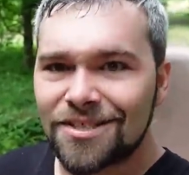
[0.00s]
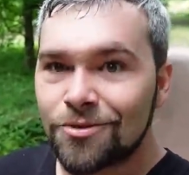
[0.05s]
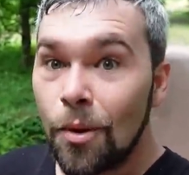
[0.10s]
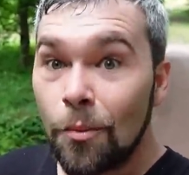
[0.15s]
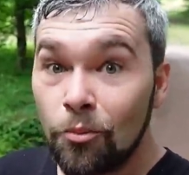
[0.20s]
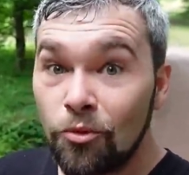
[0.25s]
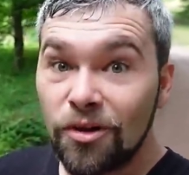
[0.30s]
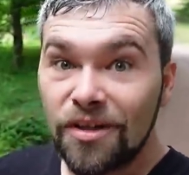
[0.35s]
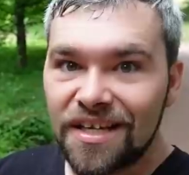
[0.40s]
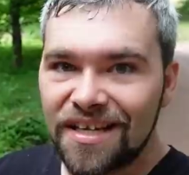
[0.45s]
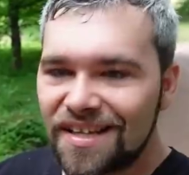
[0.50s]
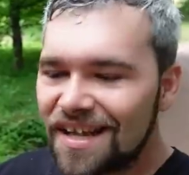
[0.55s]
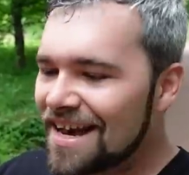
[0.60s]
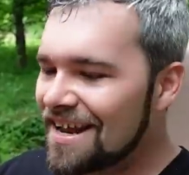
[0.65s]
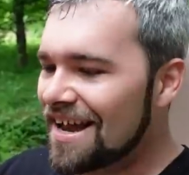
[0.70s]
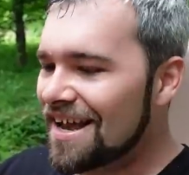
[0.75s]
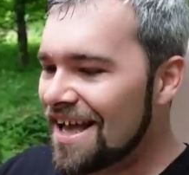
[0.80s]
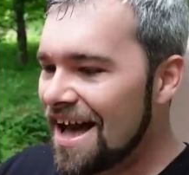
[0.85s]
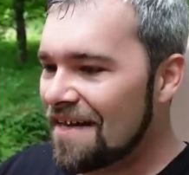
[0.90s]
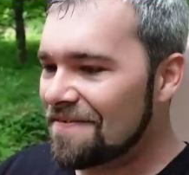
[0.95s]
So I'm really glad
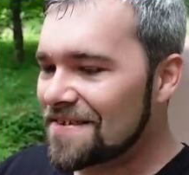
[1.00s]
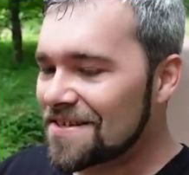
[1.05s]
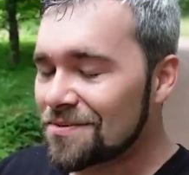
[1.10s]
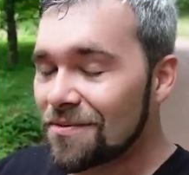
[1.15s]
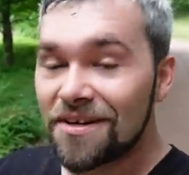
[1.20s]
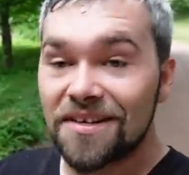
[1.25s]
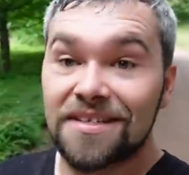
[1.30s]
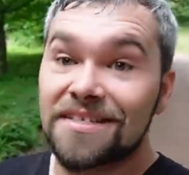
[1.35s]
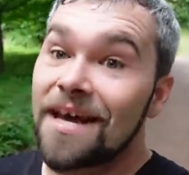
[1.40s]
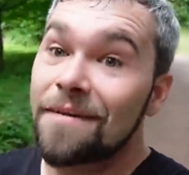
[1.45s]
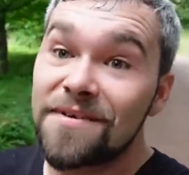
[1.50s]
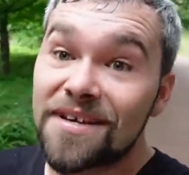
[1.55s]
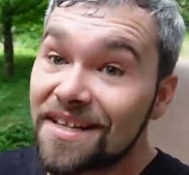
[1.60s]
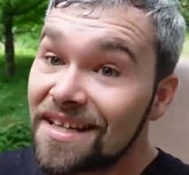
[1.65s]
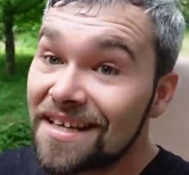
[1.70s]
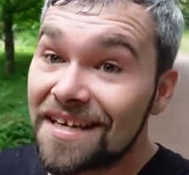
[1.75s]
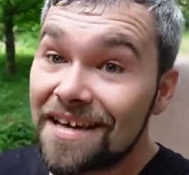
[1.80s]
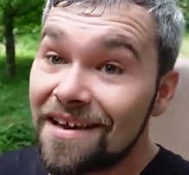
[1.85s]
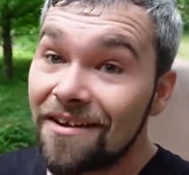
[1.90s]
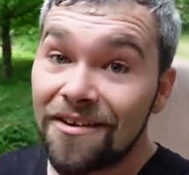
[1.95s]
I got this one because I've been
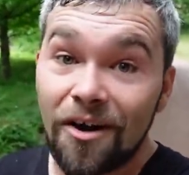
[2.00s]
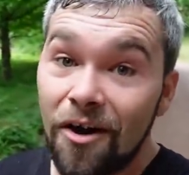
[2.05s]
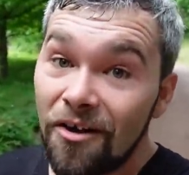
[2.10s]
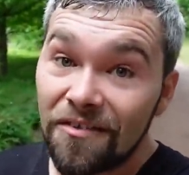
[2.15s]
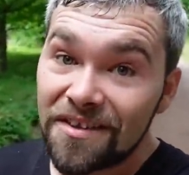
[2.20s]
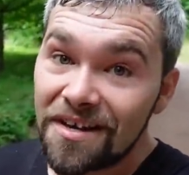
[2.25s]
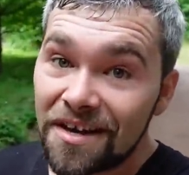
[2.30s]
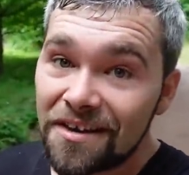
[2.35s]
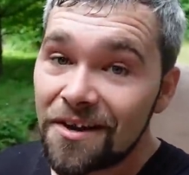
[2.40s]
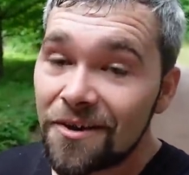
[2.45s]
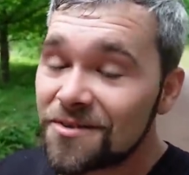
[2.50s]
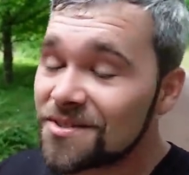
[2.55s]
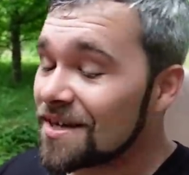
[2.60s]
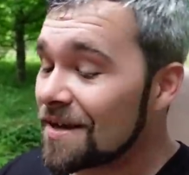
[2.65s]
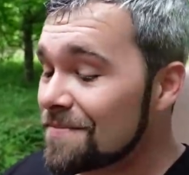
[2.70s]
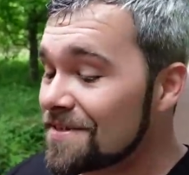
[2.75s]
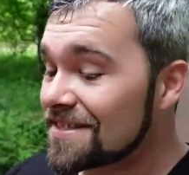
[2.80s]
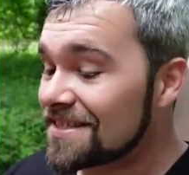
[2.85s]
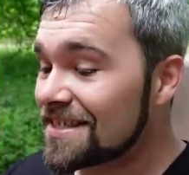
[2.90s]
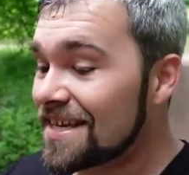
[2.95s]
clicking on all the unknowns
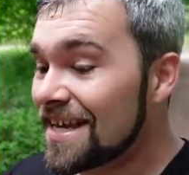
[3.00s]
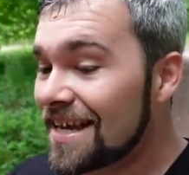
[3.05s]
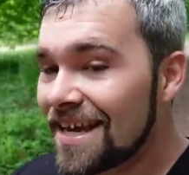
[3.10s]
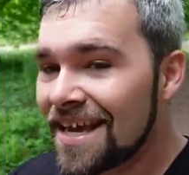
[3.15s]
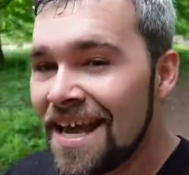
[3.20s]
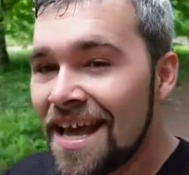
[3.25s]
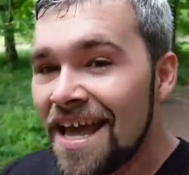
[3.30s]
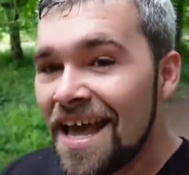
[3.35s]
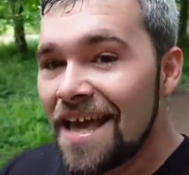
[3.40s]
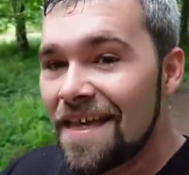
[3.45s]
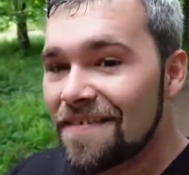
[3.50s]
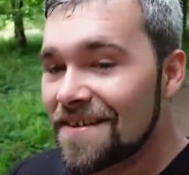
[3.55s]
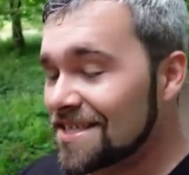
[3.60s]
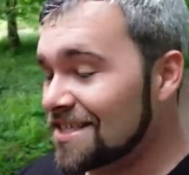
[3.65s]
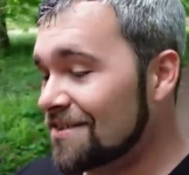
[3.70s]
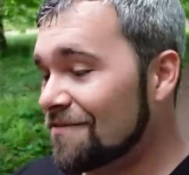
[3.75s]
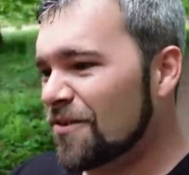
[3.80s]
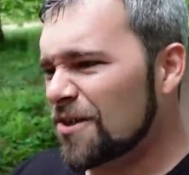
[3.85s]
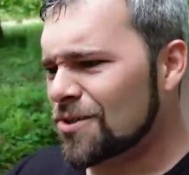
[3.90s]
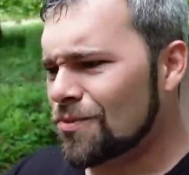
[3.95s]
I've been seeing, and this
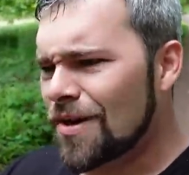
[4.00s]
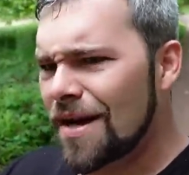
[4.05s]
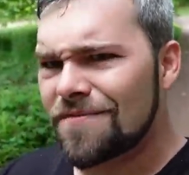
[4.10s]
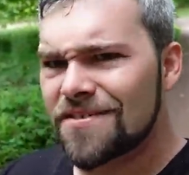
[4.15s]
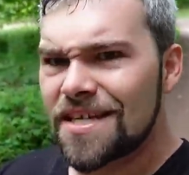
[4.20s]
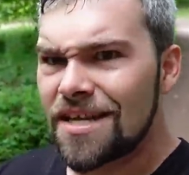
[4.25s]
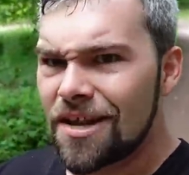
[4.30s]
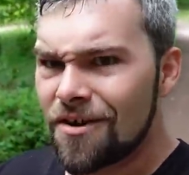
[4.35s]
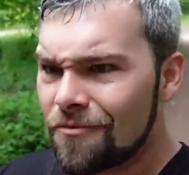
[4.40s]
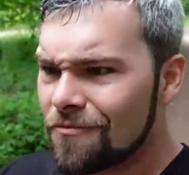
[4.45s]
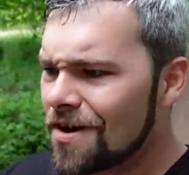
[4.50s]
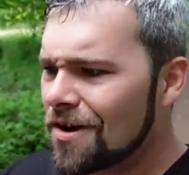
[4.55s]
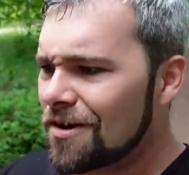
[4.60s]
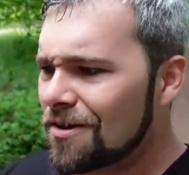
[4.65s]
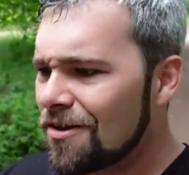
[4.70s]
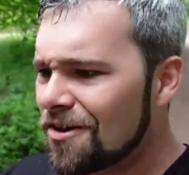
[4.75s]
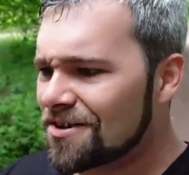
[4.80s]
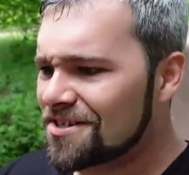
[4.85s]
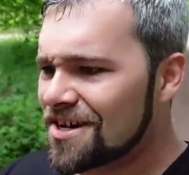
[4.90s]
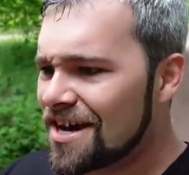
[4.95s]
is the first one I've seen in a very
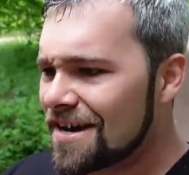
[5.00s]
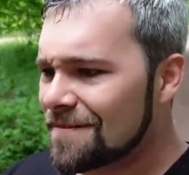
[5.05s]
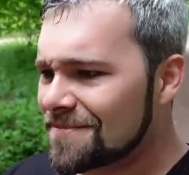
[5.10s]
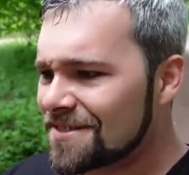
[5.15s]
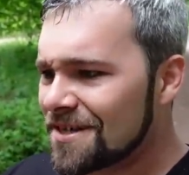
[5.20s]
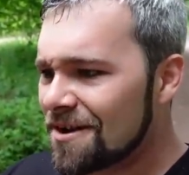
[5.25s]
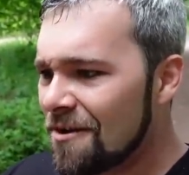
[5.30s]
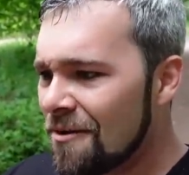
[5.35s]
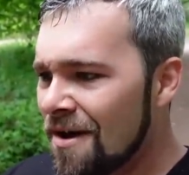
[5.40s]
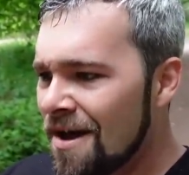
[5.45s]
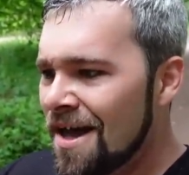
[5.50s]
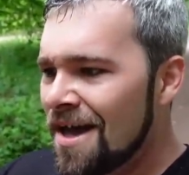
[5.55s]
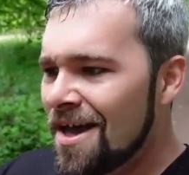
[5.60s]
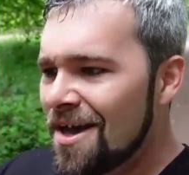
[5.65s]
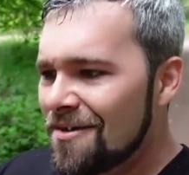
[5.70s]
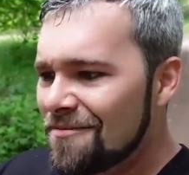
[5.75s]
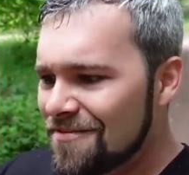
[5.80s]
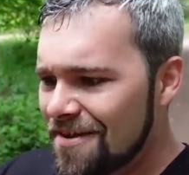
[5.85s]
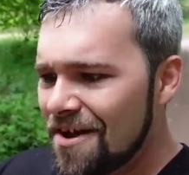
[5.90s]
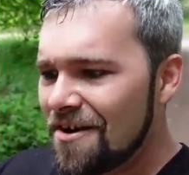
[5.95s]
long time, so
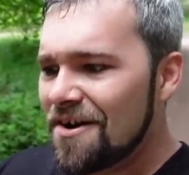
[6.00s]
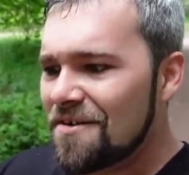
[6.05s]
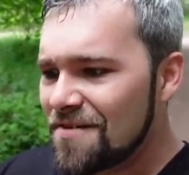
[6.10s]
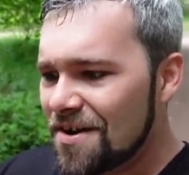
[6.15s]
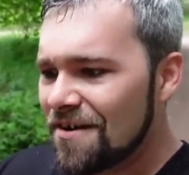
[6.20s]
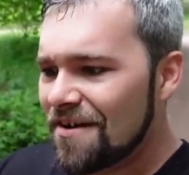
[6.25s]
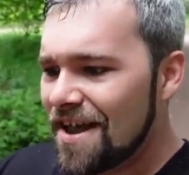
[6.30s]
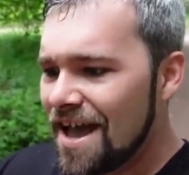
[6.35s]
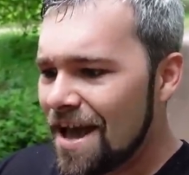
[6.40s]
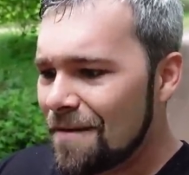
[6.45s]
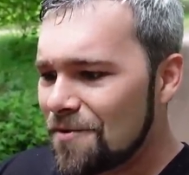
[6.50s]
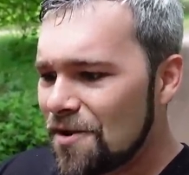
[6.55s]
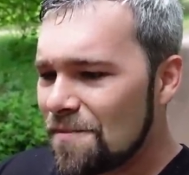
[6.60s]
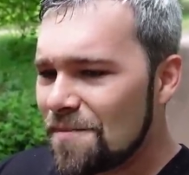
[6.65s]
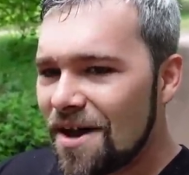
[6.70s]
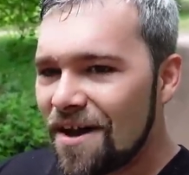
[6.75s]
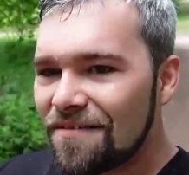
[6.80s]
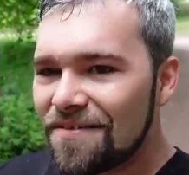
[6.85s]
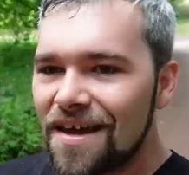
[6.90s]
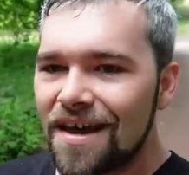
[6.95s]
very, very happy
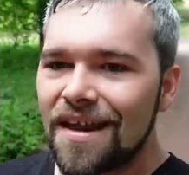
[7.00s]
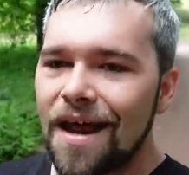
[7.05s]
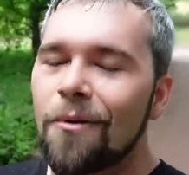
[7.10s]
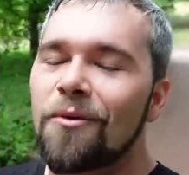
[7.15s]
about that.